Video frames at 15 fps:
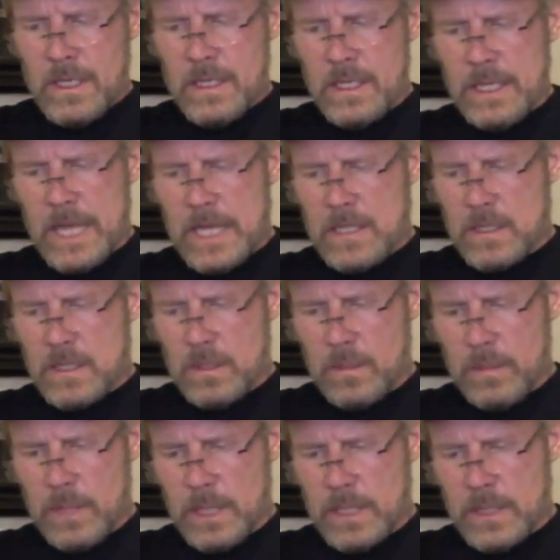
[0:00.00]
the National
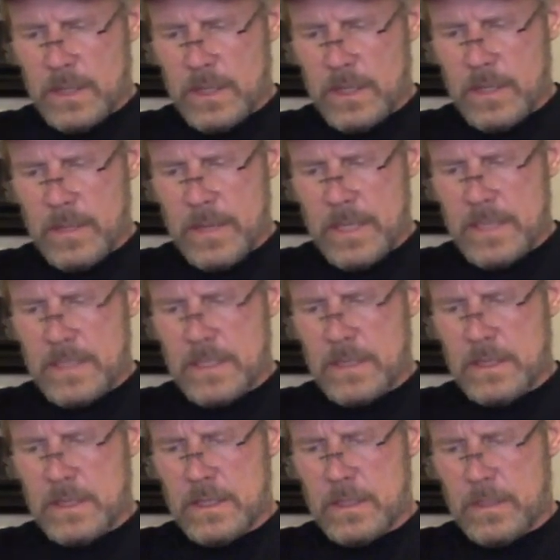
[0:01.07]
Military Command
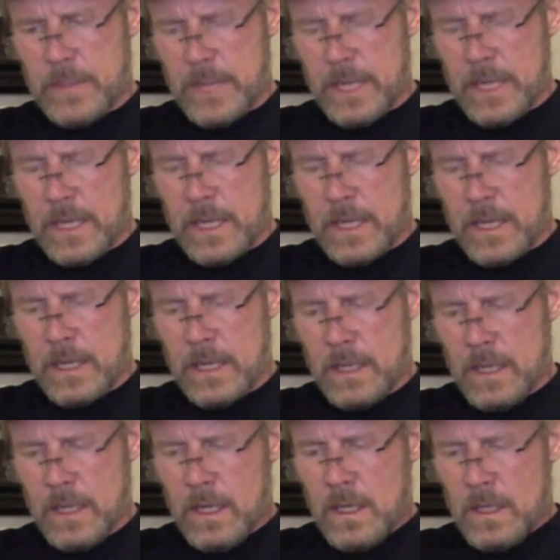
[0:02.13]
Center at the
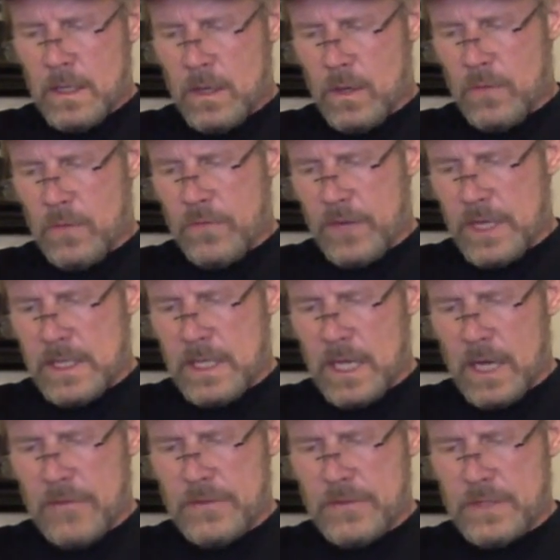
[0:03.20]
Pentagon
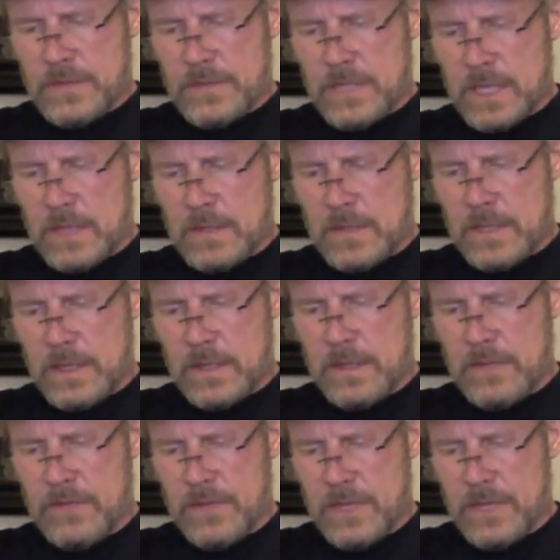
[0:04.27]
notified the Office of
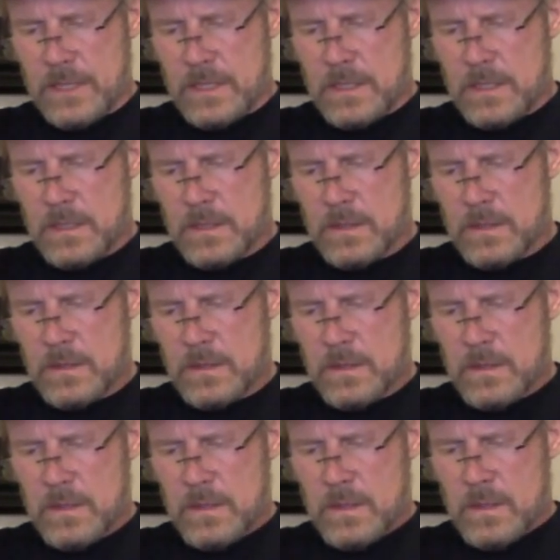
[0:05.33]
Secretary of Defense.
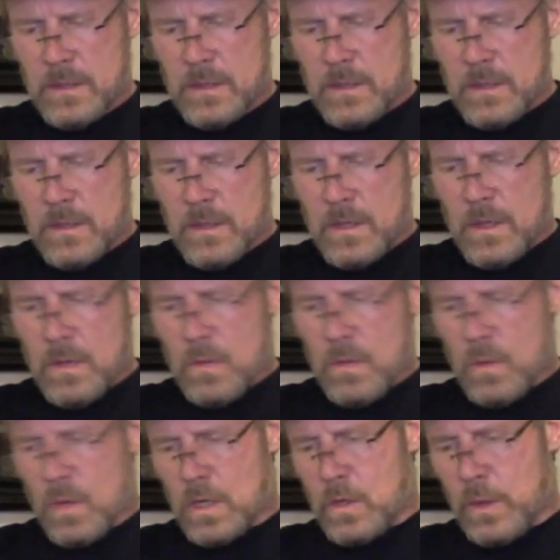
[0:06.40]

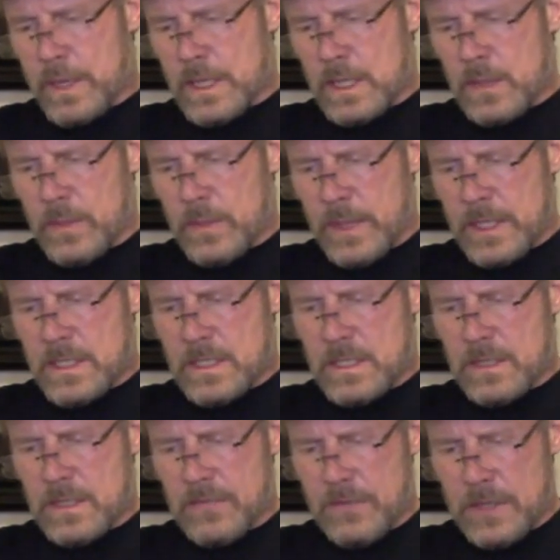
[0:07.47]
Word quickly
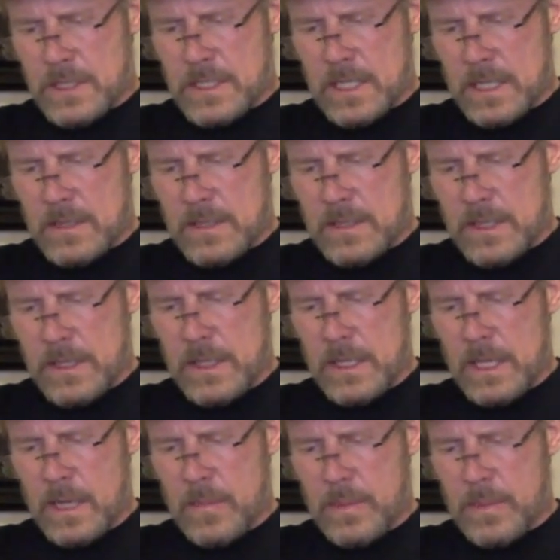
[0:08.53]
reached Defense Secretary
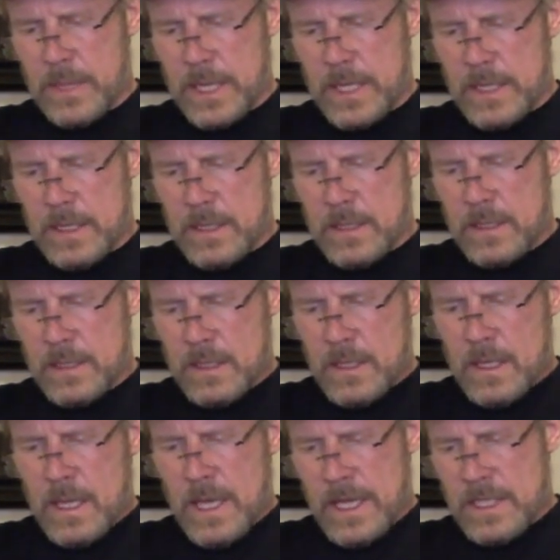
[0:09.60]
Leon Panetta
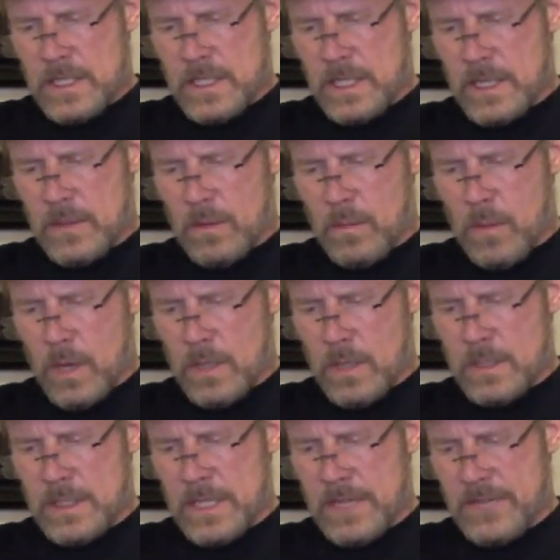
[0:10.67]
and General
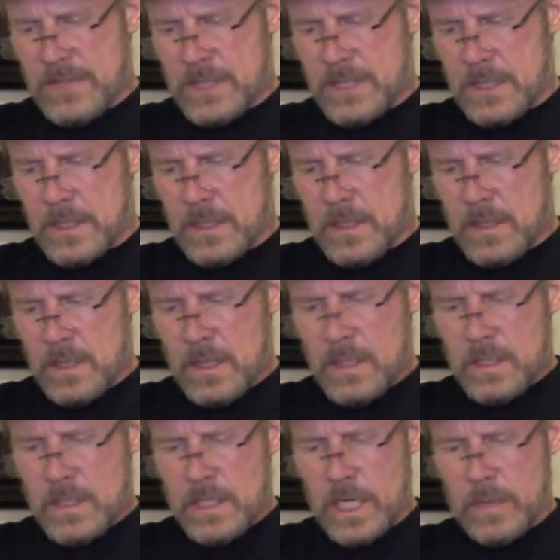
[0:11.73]
Martin Dempsey,
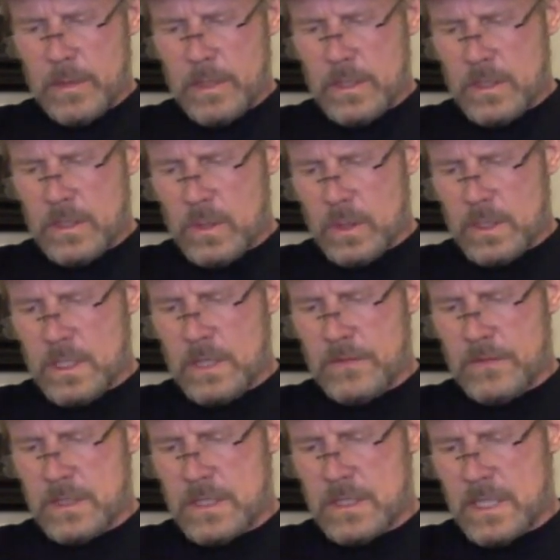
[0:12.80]
chairman of the Joint
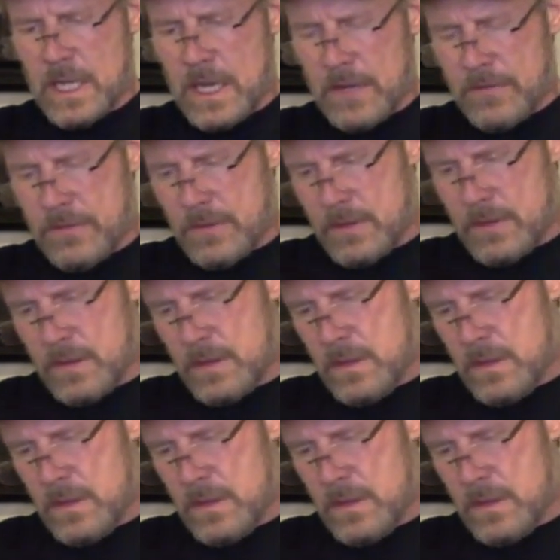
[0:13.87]
Chiefs of Staff.